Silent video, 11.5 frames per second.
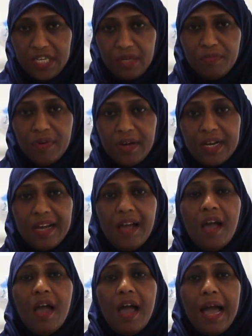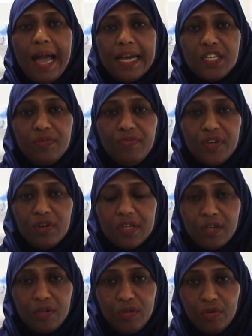teamwork, and we got
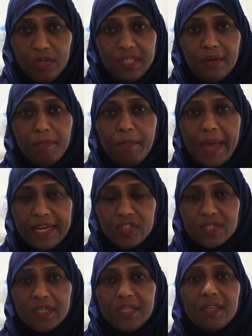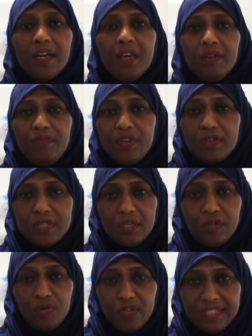a good matron, we got
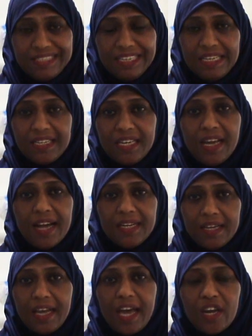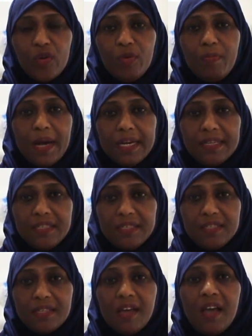a good CD and a care group
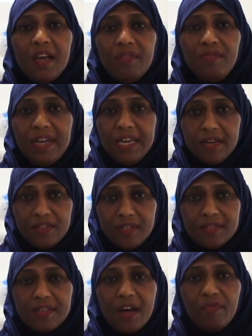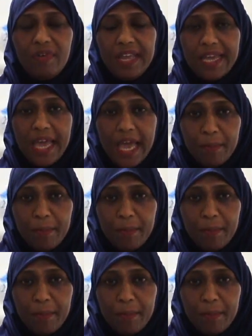managers. We nurses are very